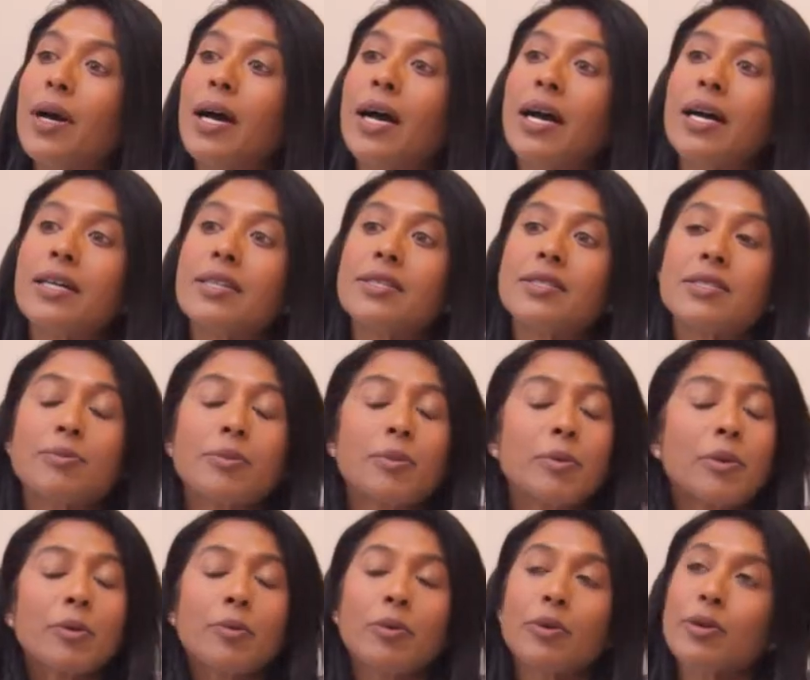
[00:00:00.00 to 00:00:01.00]
and
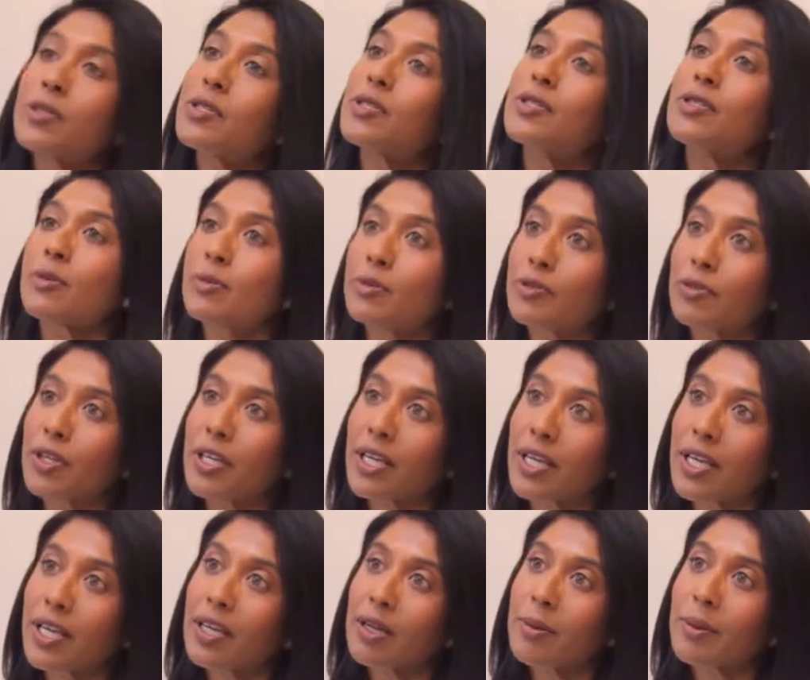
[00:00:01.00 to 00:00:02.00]
we want you to stop
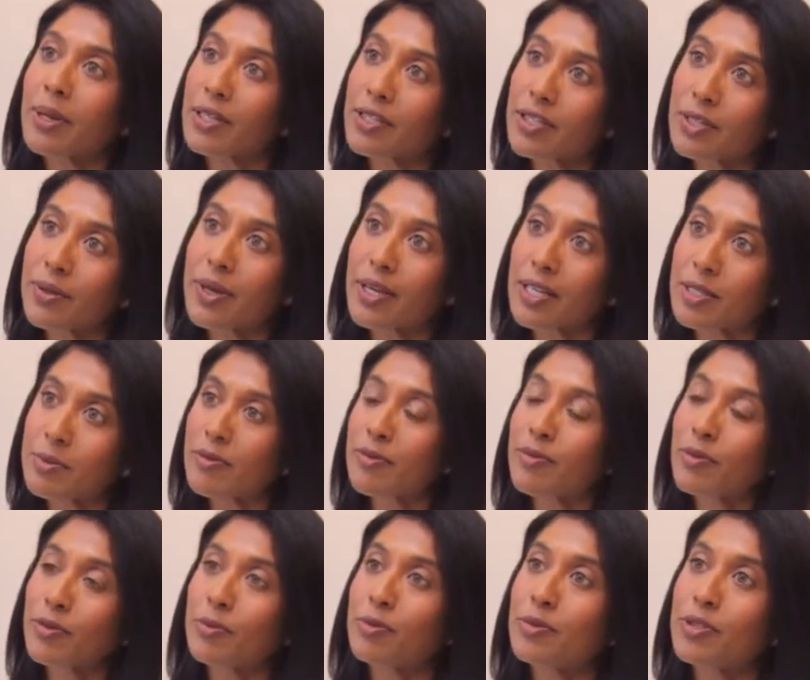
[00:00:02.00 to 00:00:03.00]
drinking at about 2 hours
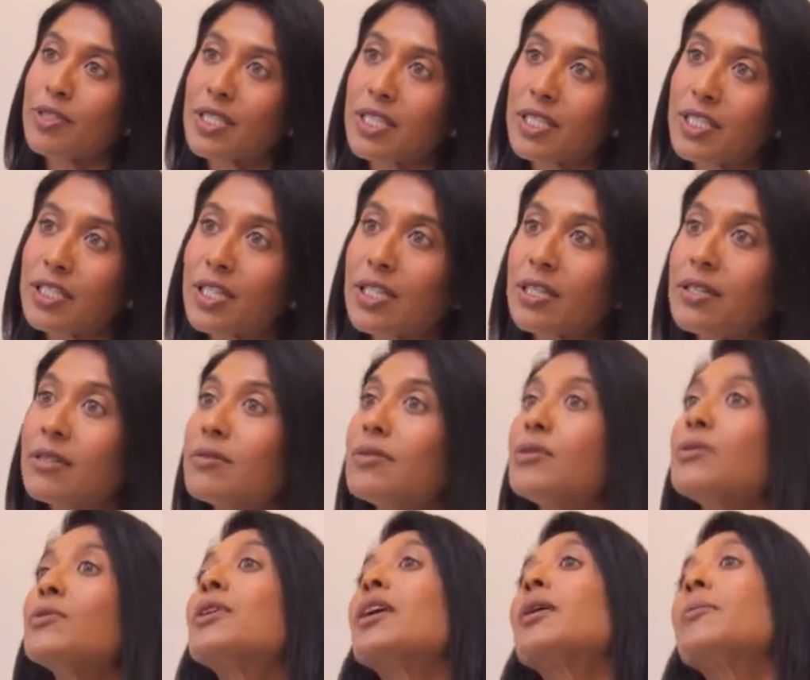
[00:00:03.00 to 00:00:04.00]
before the procedure.
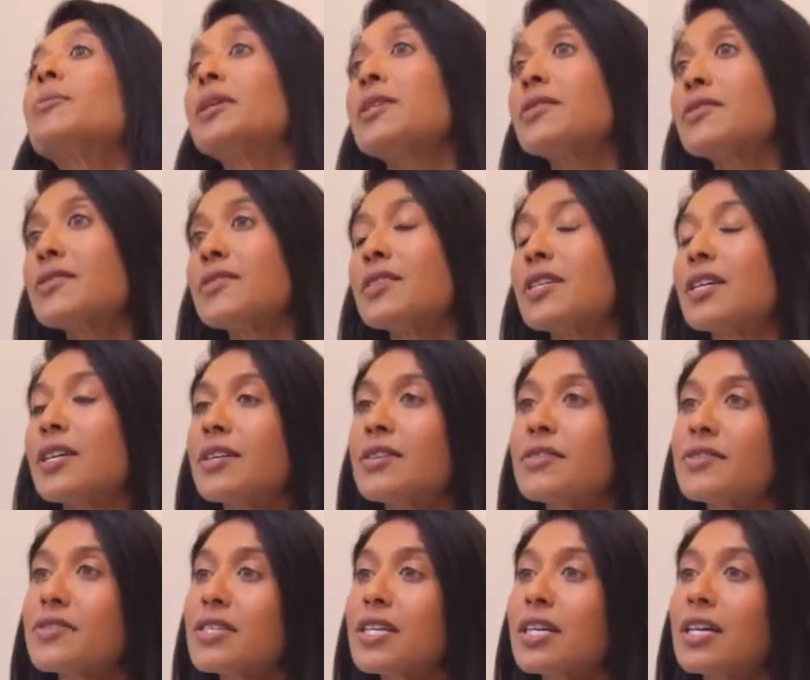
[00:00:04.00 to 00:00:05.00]
You come in to see
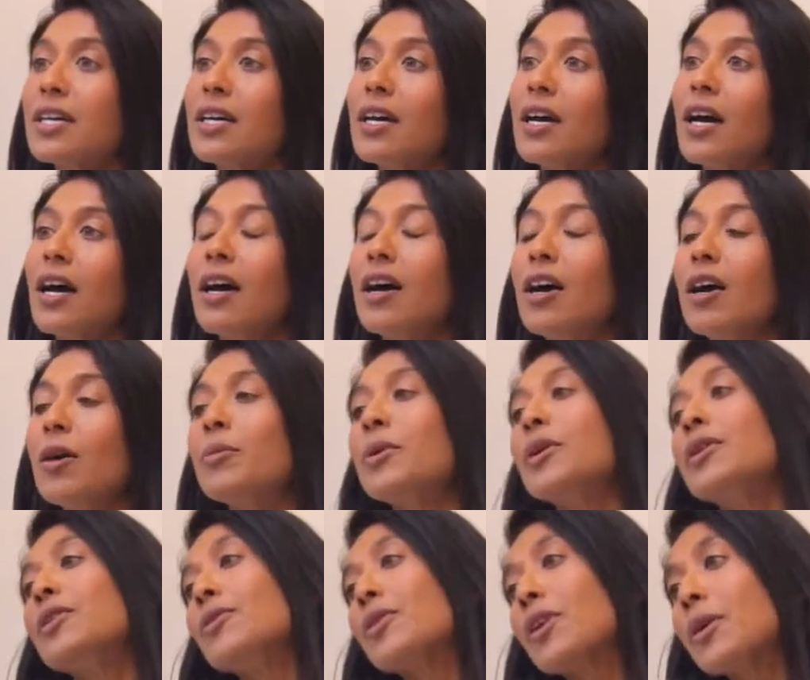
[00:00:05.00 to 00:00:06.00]
us,
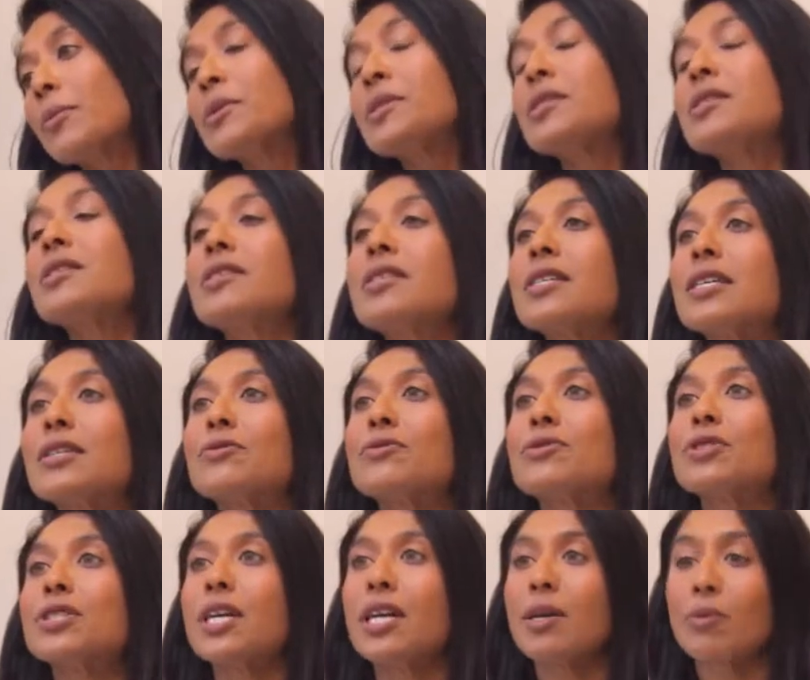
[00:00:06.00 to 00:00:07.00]
and you come into the dental
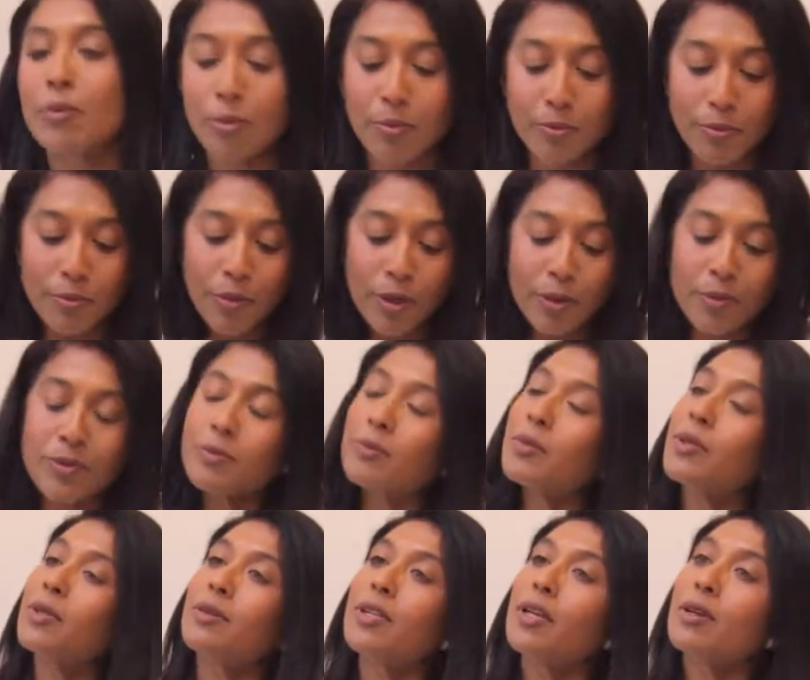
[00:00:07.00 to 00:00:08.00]
chair, and we'll pop
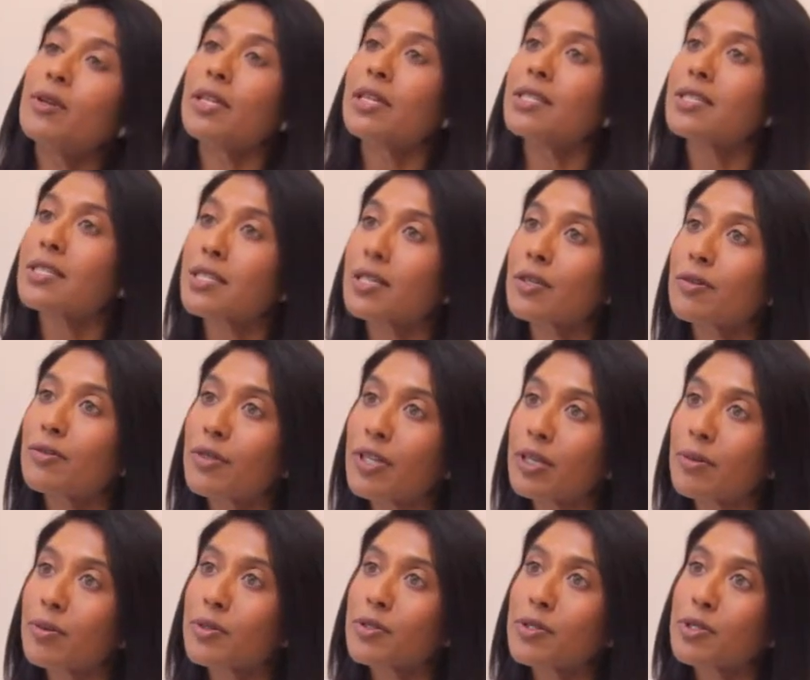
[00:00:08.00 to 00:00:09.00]
some local anaesthetic
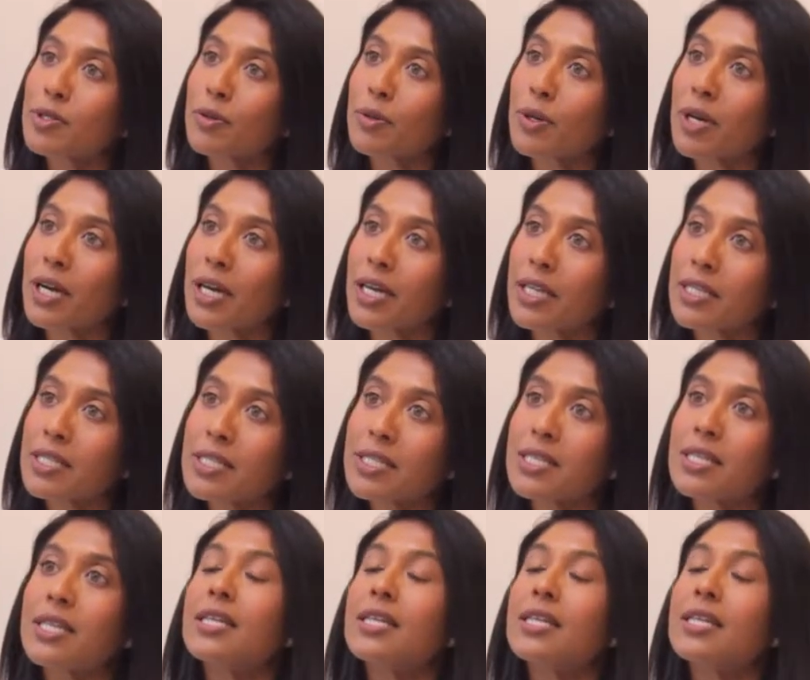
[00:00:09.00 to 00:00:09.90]
cream onto your hand,